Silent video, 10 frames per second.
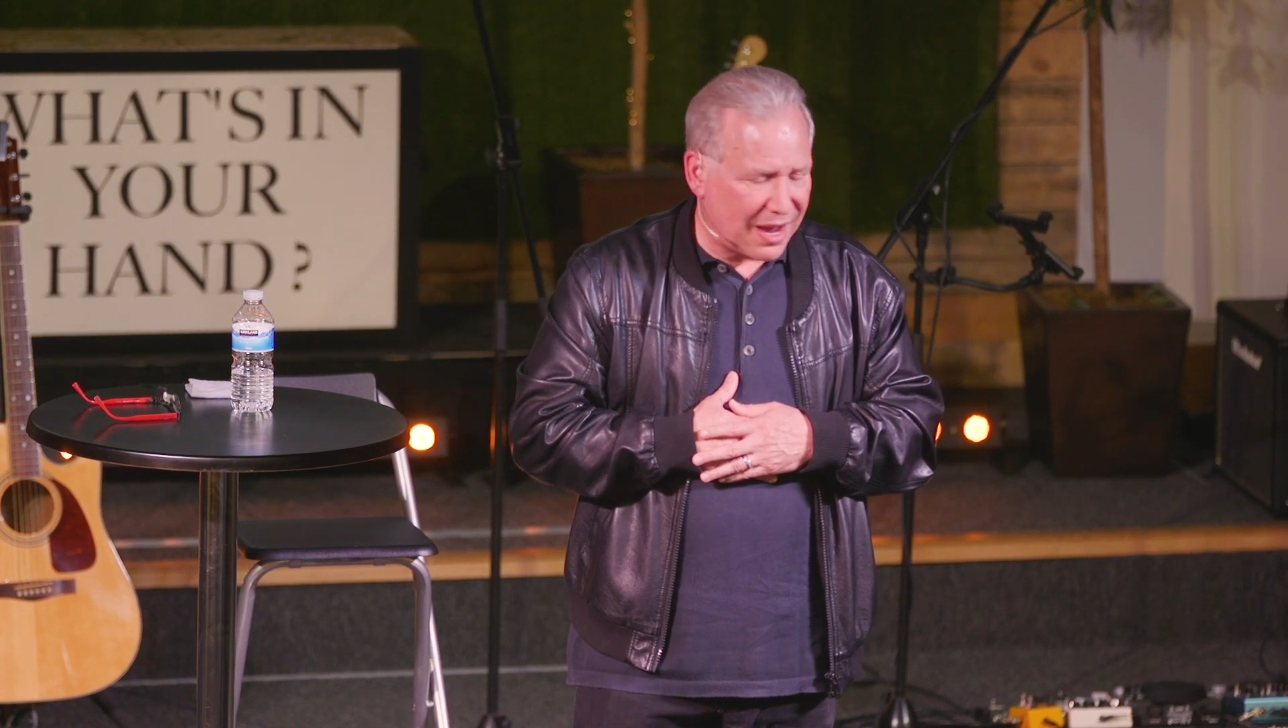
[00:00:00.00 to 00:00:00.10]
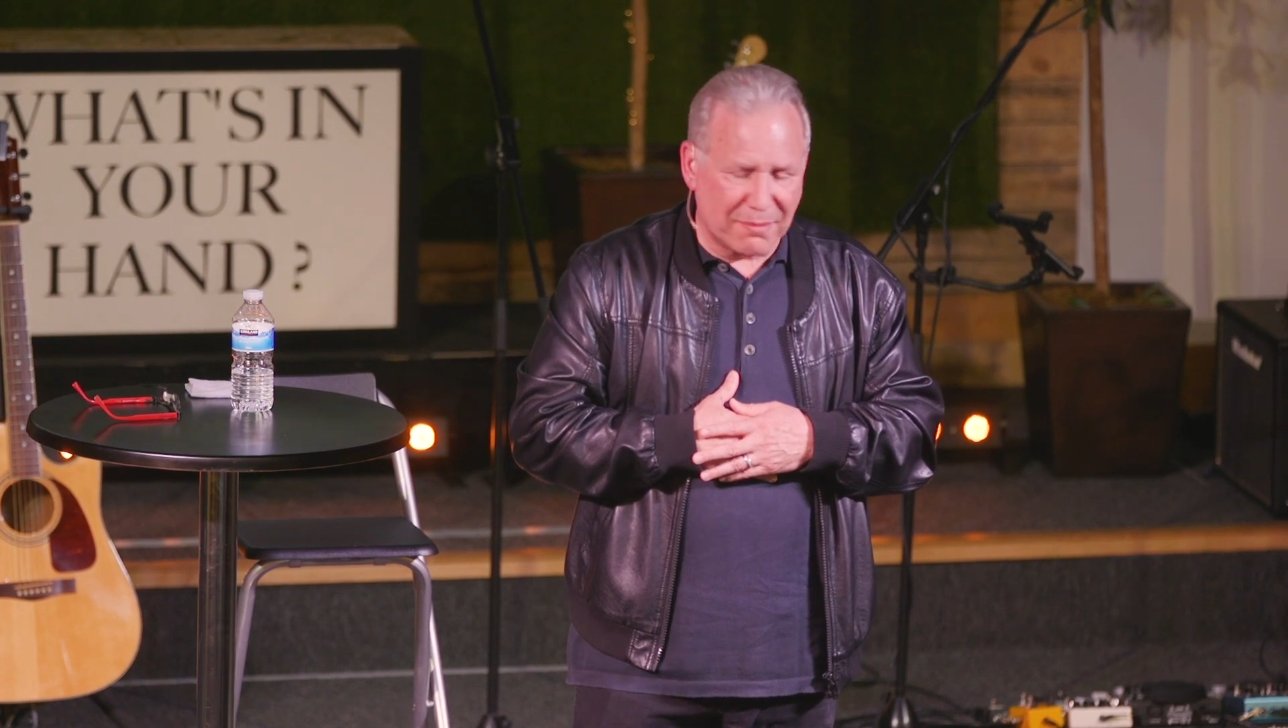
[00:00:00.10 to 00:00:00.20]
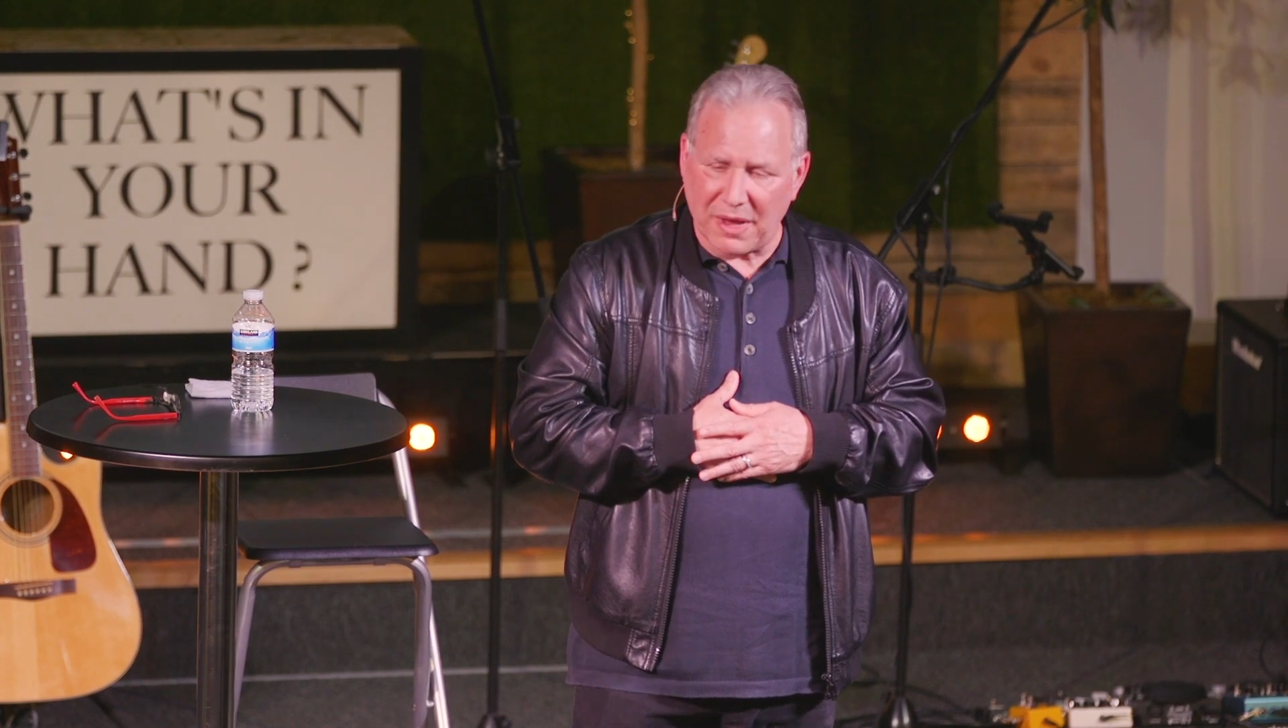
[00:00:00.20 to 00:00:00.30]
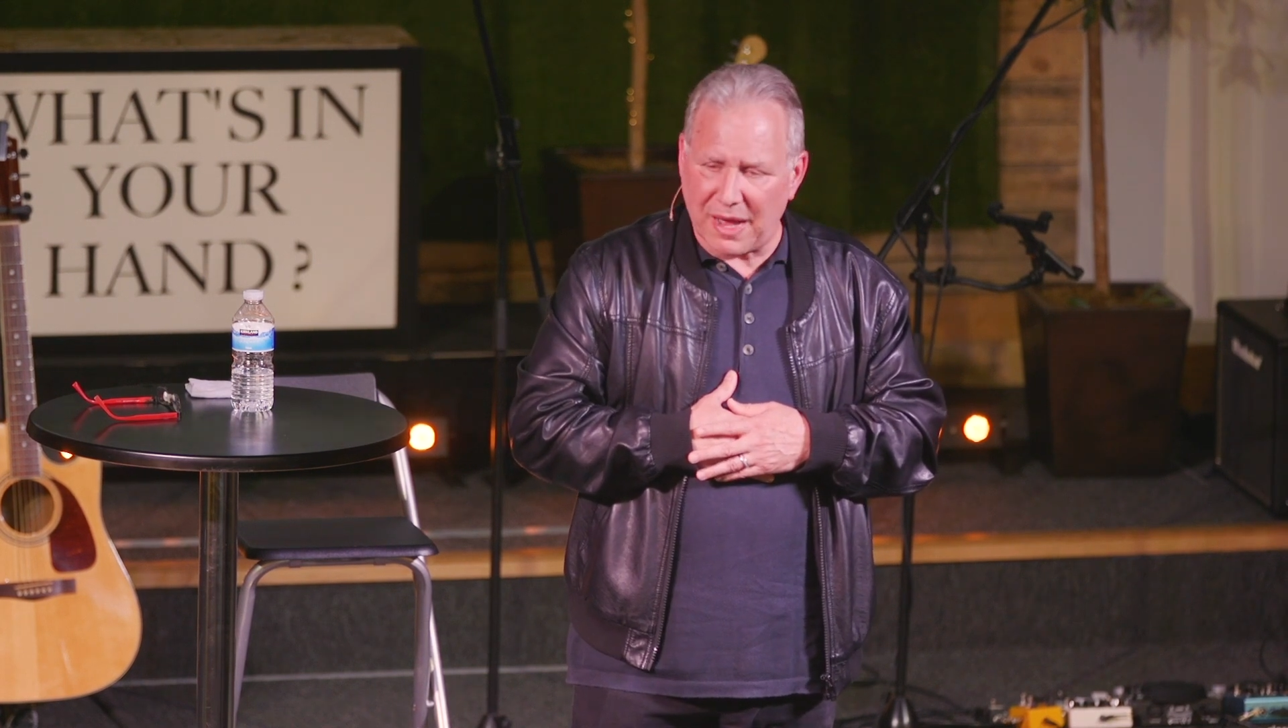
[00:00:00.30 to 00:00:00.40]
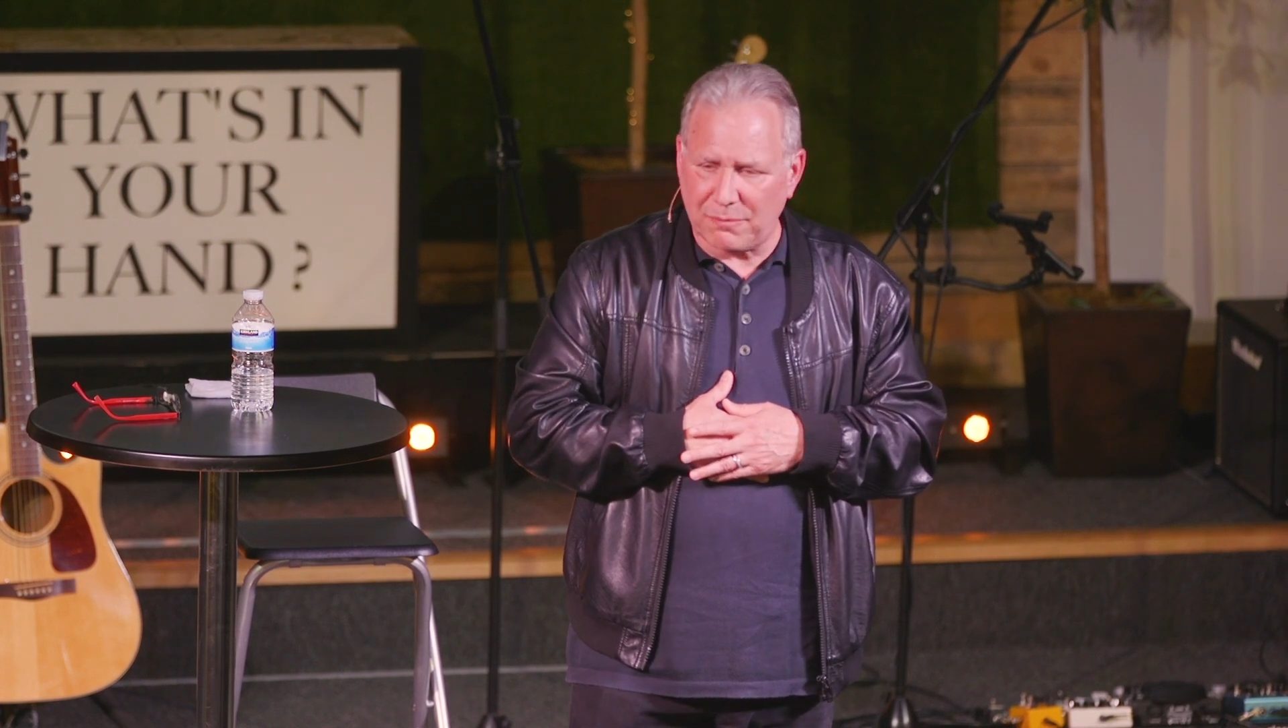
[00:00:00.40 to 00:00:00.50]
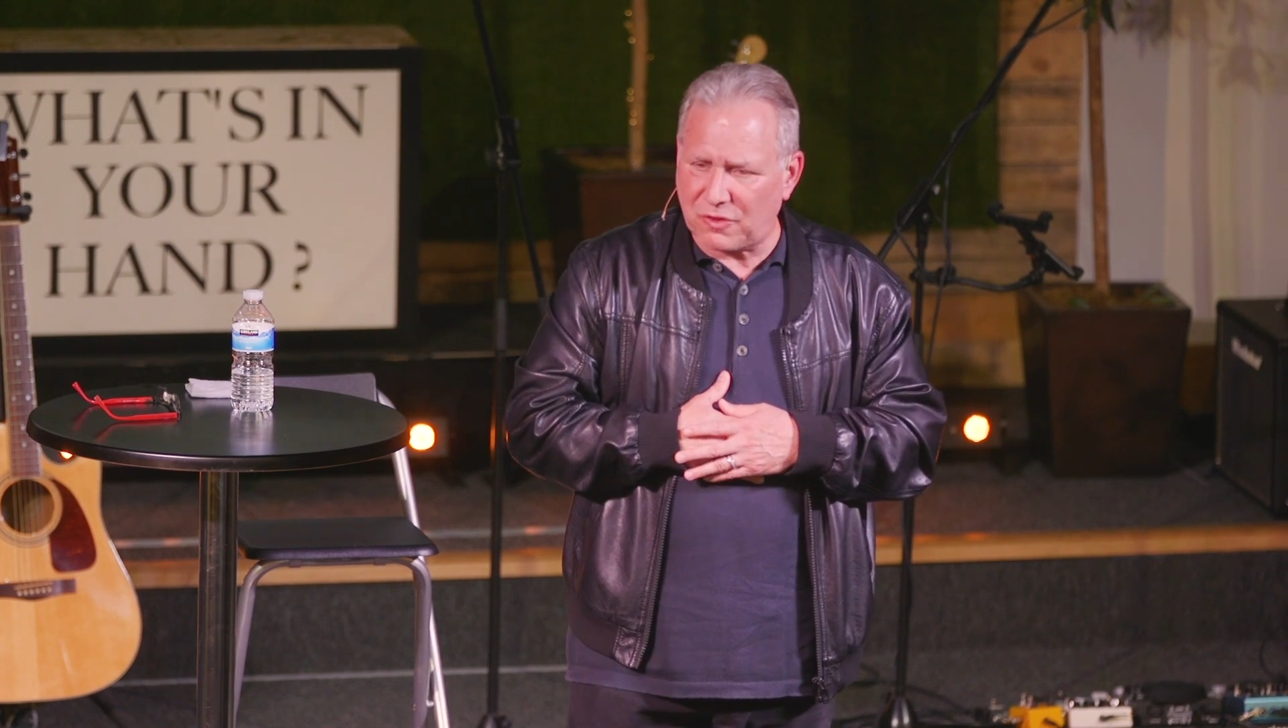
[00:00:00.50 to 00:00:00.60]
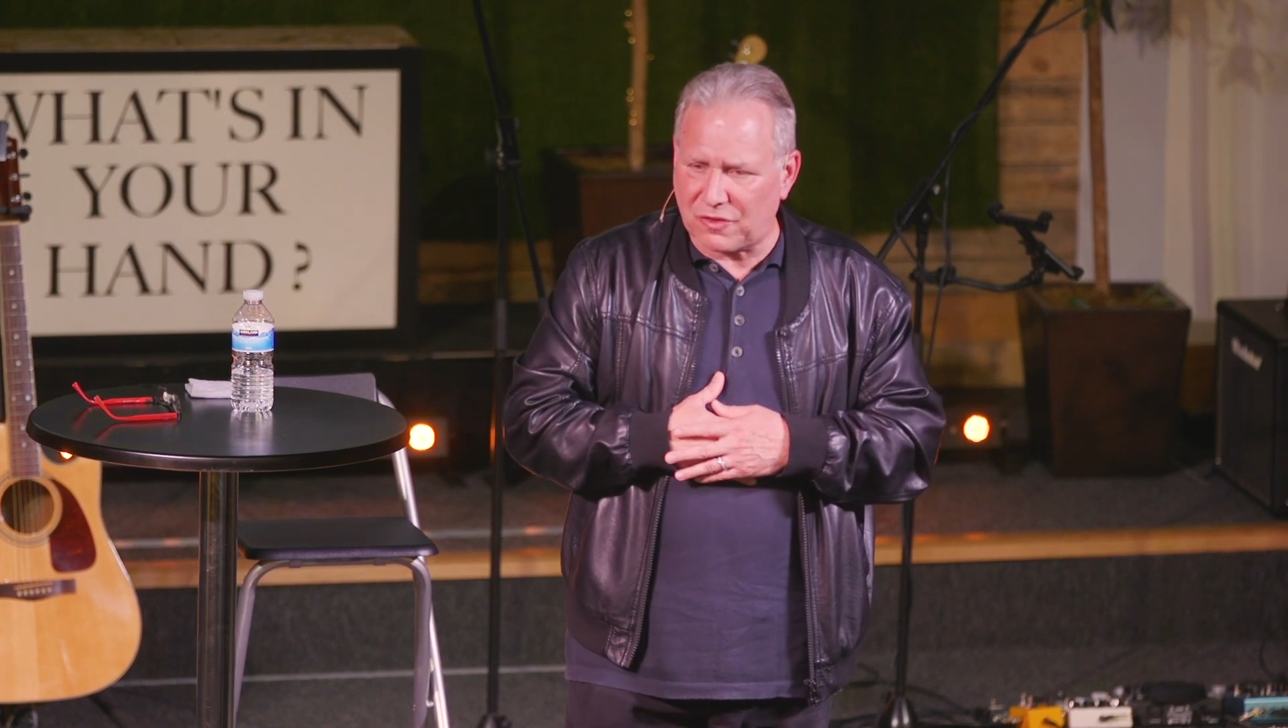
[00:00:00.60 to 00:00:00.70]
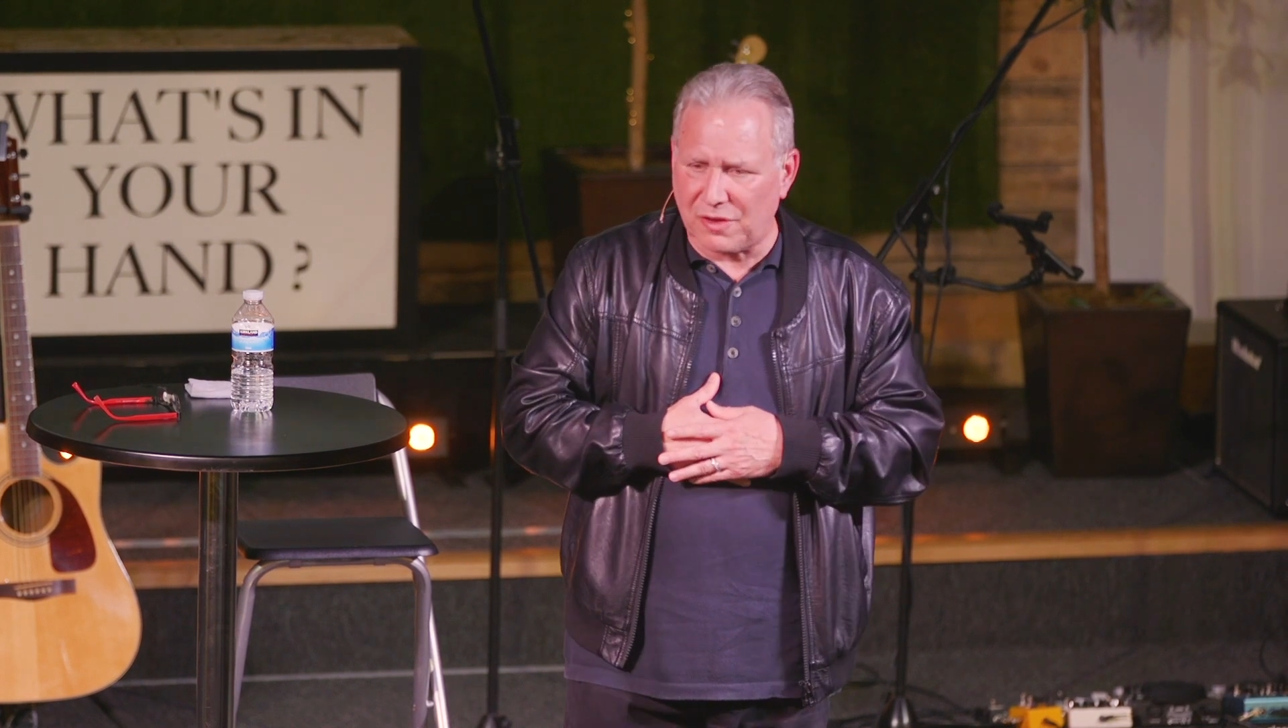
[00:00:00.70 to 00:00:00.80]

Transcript: I'm